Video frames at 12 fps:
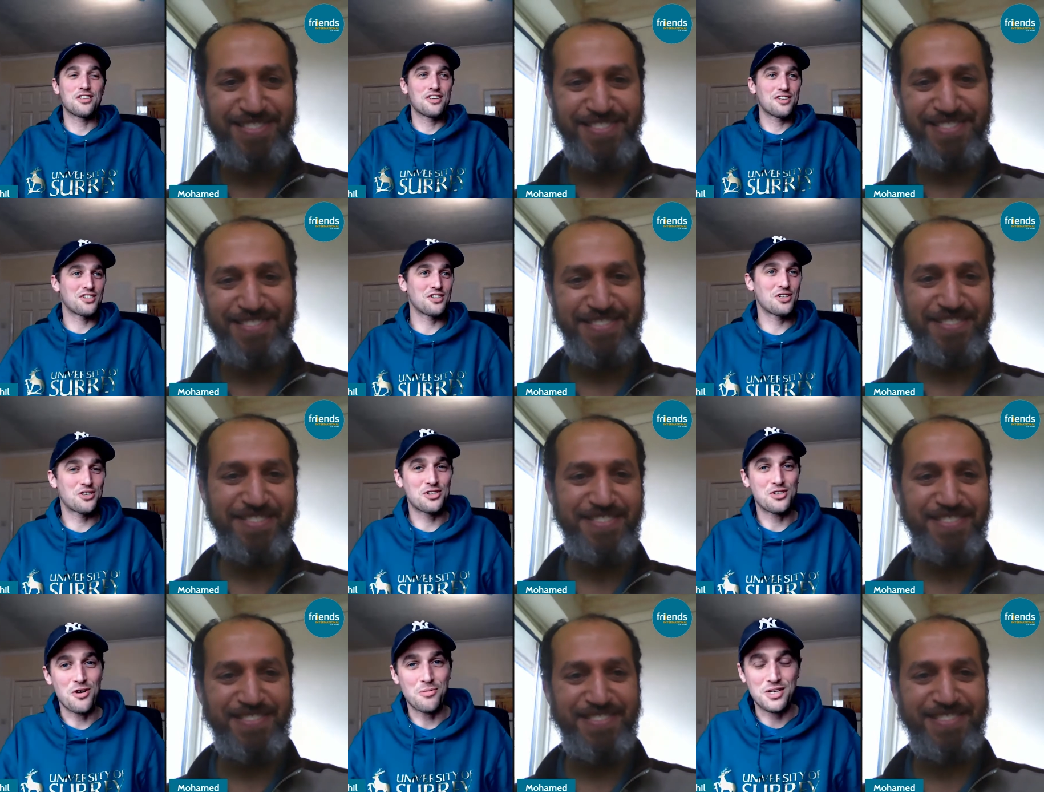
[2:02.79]
Speaker 1: such a good
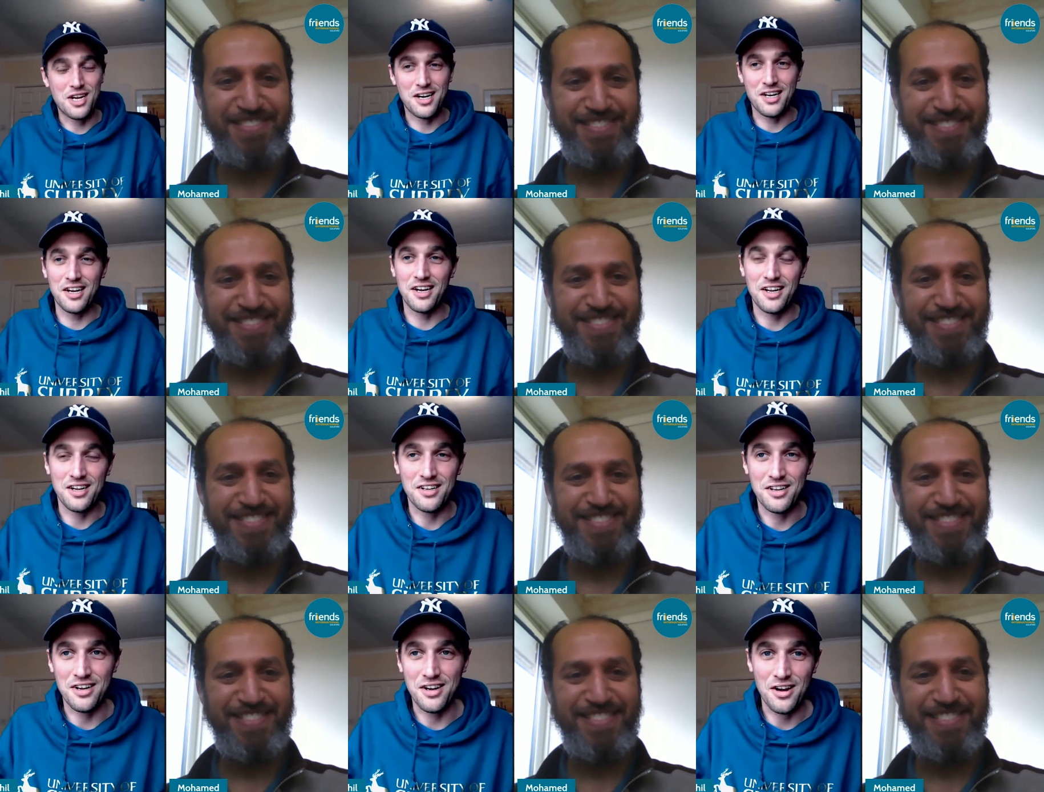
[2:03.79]
time chatting at
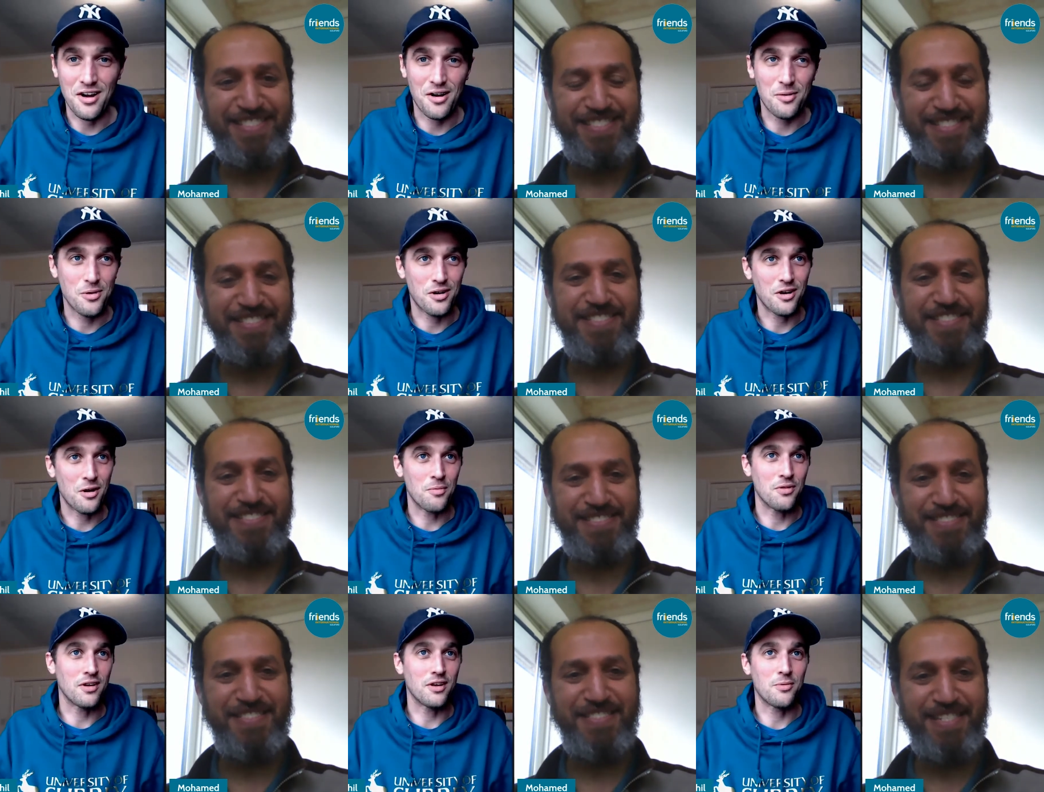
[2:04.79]
the Holy Book Club
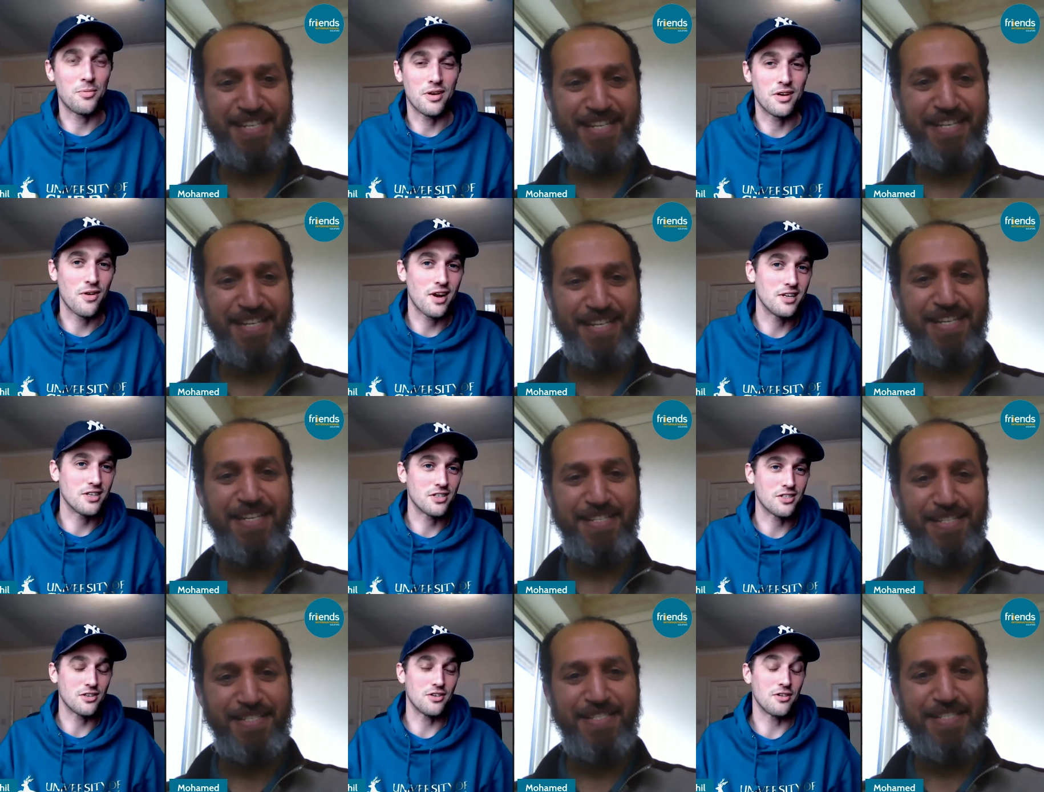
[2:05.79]
that it'd be great
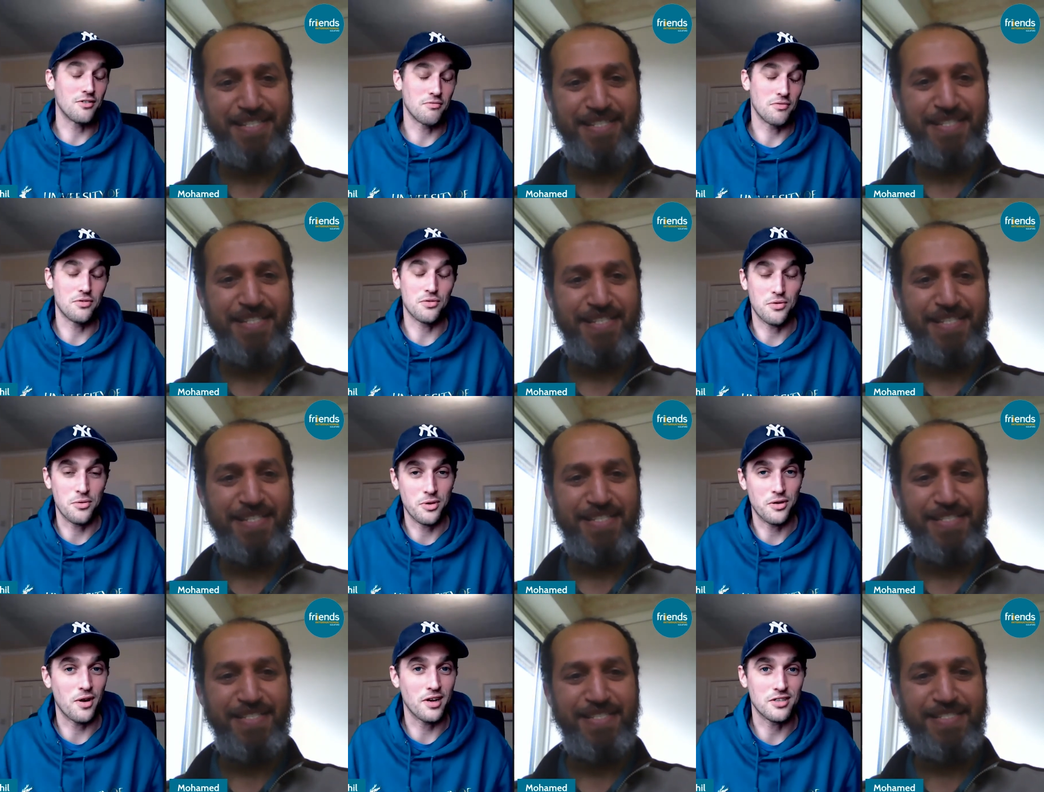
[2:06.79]
just to we thought it'd be
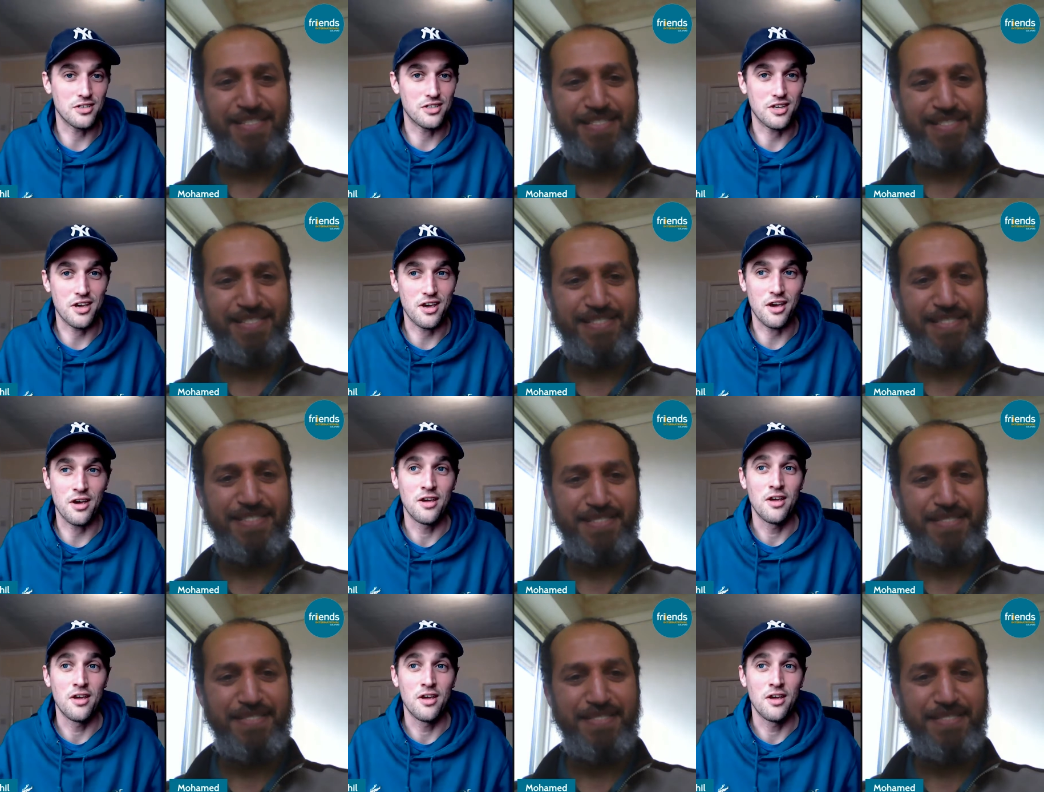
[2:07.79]
great just to hear